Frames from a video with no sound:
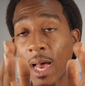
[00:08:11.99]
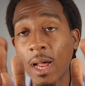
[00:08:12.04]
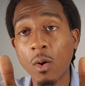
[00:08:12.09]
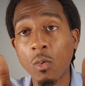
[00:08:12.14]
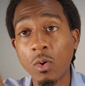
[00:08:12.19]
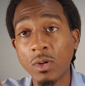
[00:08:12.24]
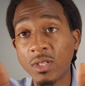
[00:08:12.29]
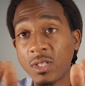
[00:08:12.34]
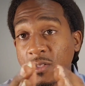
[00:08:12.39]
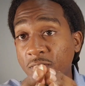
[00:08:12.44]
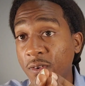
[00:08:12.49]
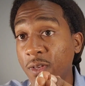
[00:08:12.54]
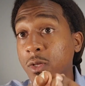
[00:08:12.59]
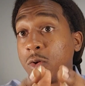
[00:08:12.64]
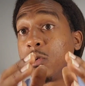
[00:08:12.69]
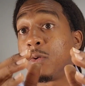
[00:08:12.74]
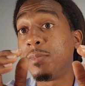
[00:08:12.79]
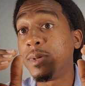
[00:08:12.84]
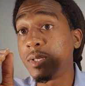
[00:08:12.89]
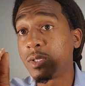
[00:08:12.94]
I don't want this video
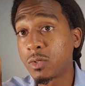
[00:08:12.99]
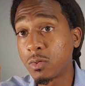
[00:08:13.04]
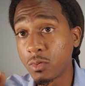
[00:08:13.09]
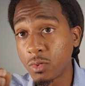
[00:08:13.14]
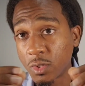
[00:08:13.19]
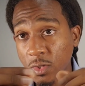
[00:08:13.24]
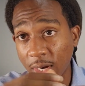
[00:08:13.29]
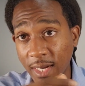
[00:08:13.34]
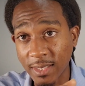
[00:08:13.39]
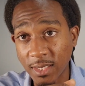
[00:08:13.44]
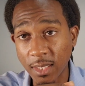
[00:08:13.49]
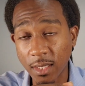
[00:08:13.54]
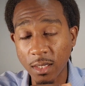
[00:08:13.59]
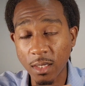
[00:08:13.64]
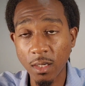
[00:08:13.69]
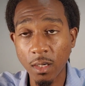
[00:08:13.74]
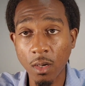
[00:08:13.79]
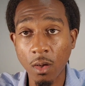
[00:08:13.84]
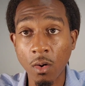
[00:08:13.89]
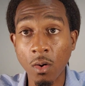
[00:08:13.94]
to be too
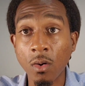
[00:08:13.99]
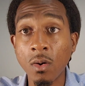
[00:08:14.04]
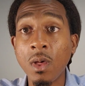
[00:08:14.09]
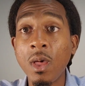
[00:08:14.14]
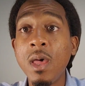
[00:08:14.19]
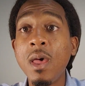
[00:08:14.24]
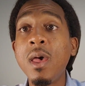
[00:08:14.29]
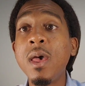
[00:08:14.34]
drastically long.